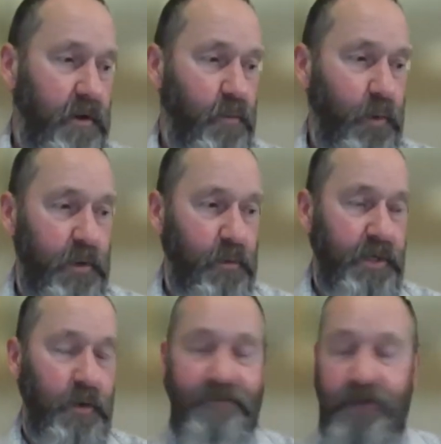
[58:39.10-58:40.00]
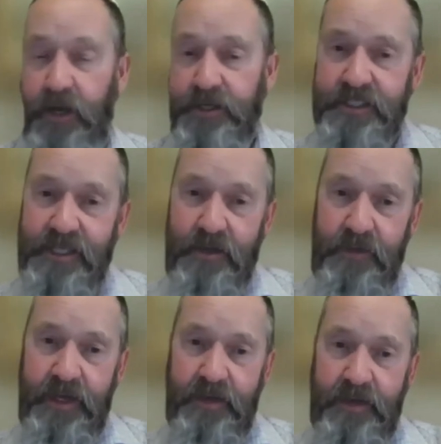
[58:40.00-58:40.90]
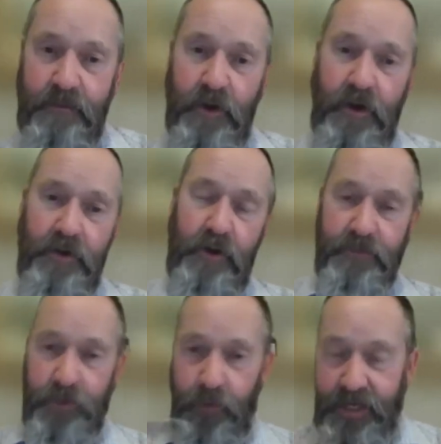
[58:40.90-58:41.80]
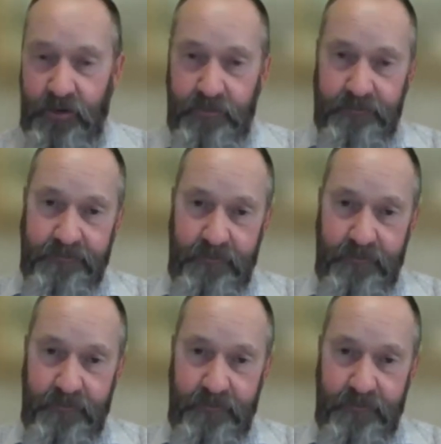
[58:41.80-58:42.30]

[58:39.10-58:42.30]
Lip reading: we do have guidance out there on the rate of